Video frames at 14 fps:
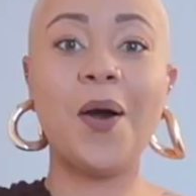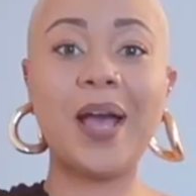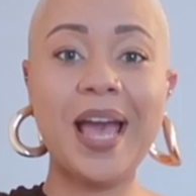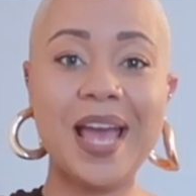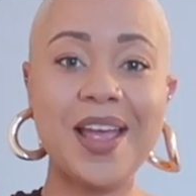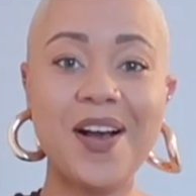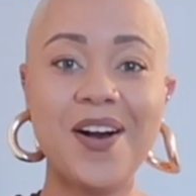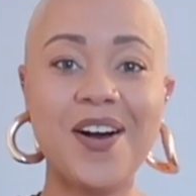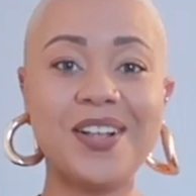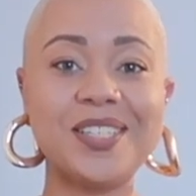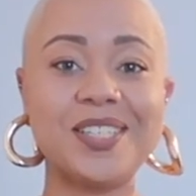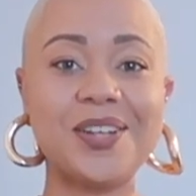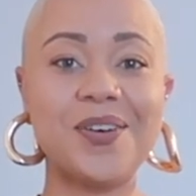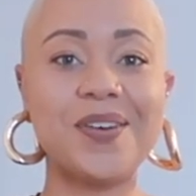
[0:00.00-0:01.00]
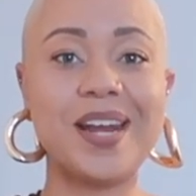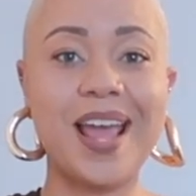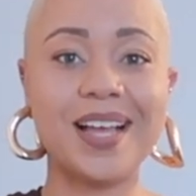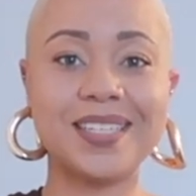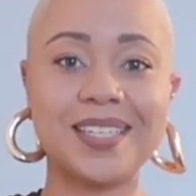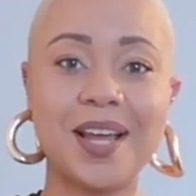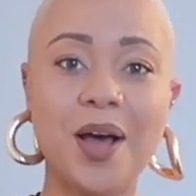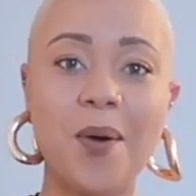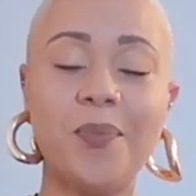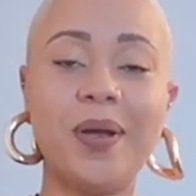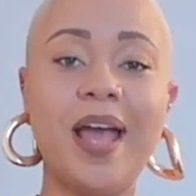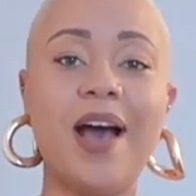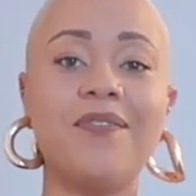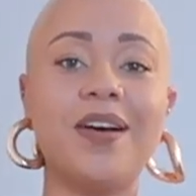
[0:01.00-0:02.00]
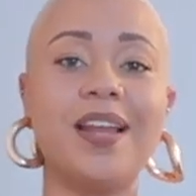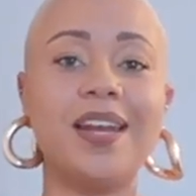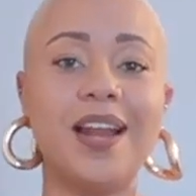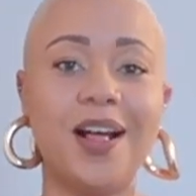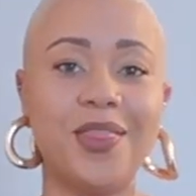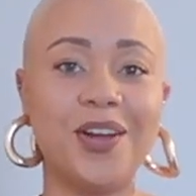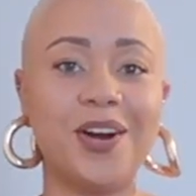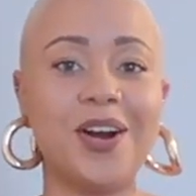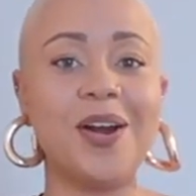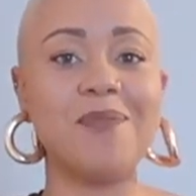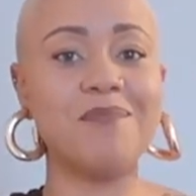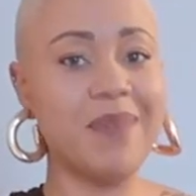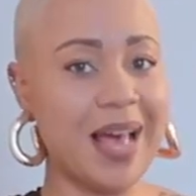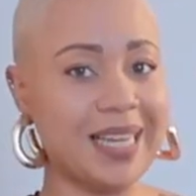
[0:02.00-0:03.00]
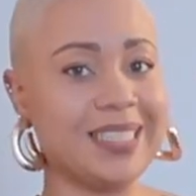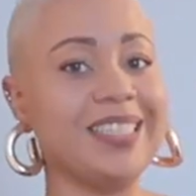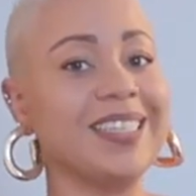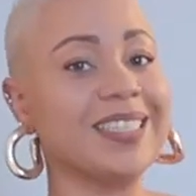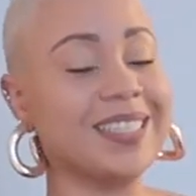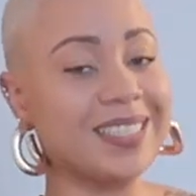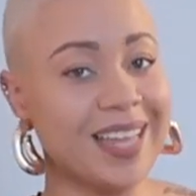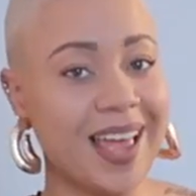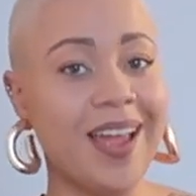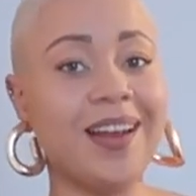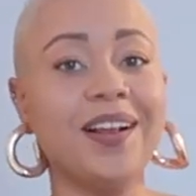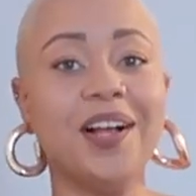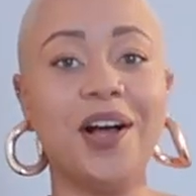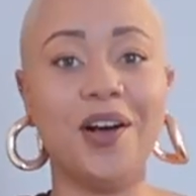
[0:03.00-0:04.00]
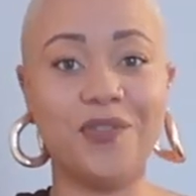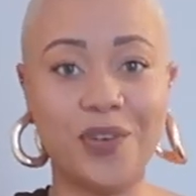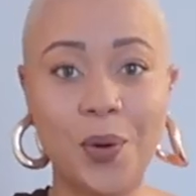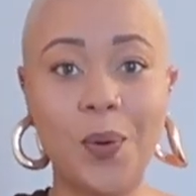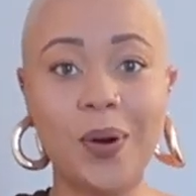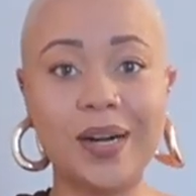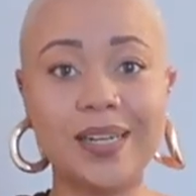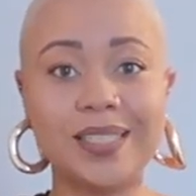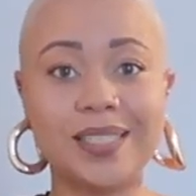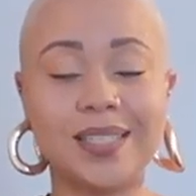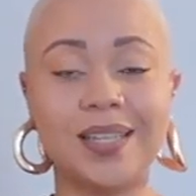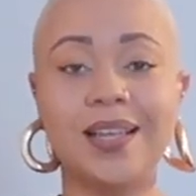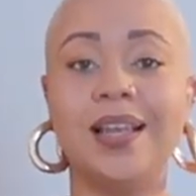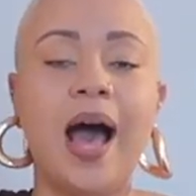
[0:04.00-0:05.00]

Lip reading: Okay, y'all, so next up we have another matching set, of course.